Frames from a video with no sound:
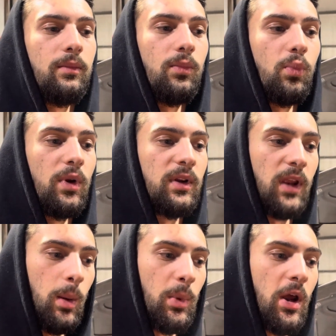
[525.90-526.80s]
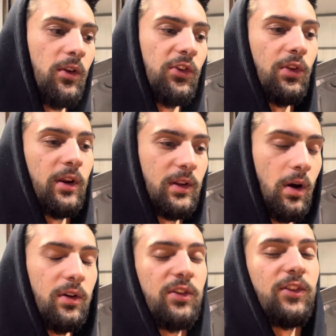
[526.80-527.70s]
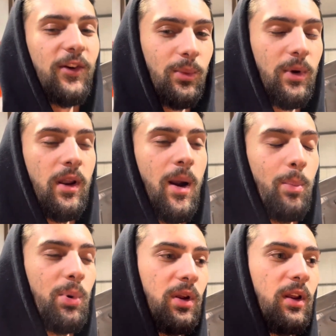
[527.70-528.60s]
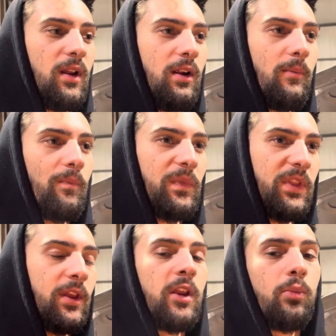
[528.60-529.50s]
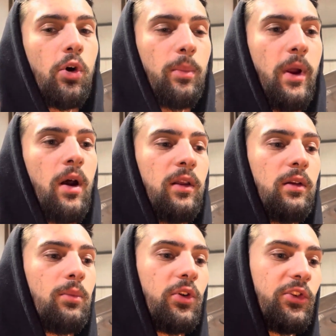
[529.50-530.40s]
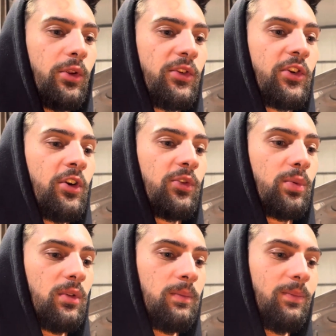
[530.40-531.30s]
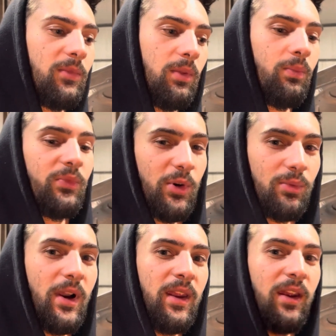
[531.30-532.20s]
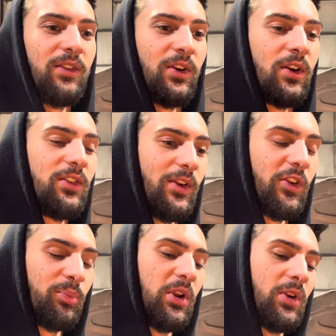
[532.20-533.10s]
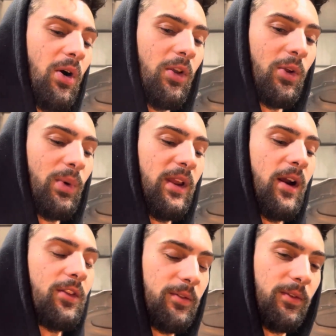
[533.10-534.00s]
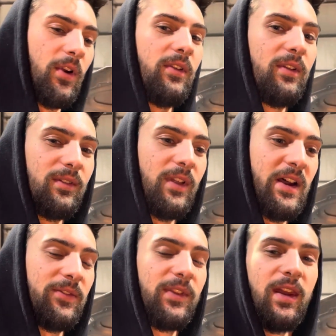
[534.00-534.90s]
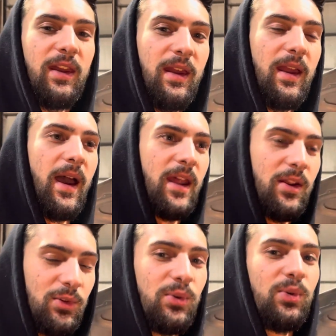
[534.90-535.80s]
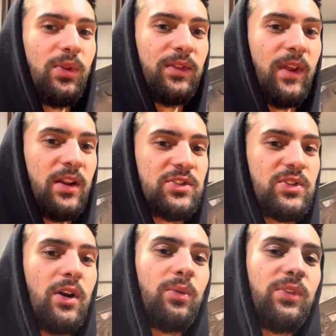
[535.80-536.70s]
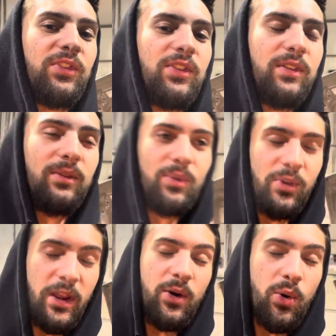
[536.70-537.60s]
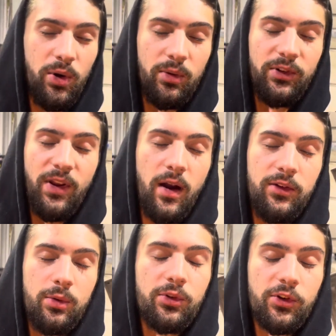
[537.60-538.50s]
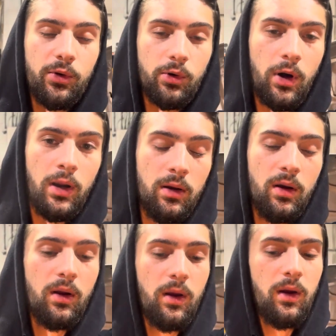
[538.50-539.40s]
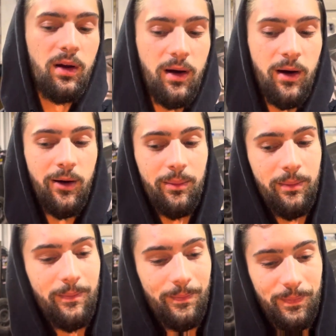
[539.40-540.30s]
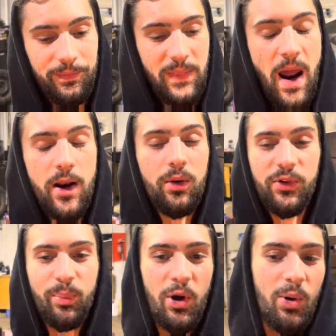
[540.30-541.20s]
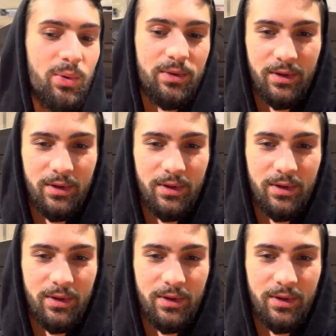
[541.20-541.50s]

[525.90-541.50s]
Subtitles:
when it came down to like the understeer and whatnot, but thinking more about it, most of those turns were right-hand turns, and I was putting all the weight on the front left, and I knew that coil was not doing so great. I know it's blown,